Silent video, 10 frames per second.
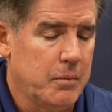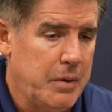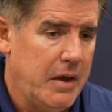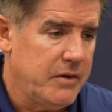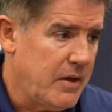
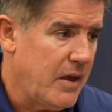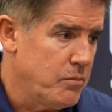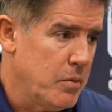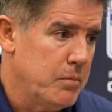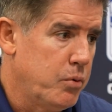pace has
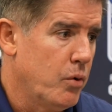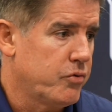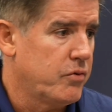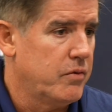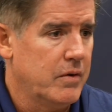been
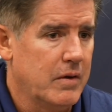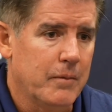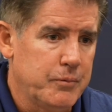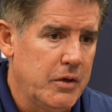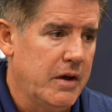pushed
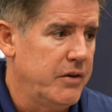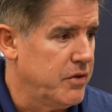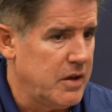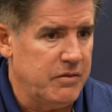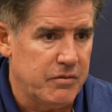up the ice,
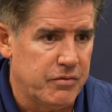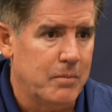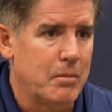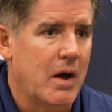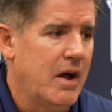and even
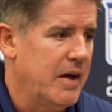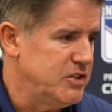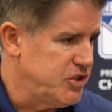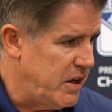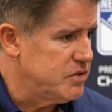from behind,
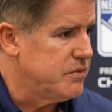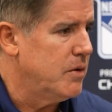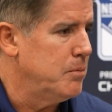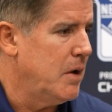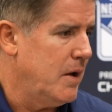chased
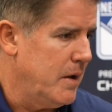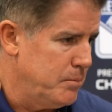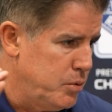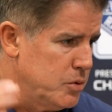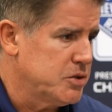from
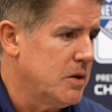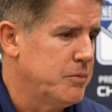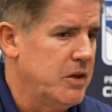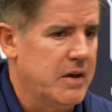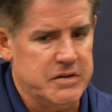behind, pushed up
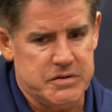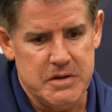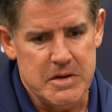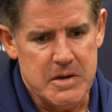the ice.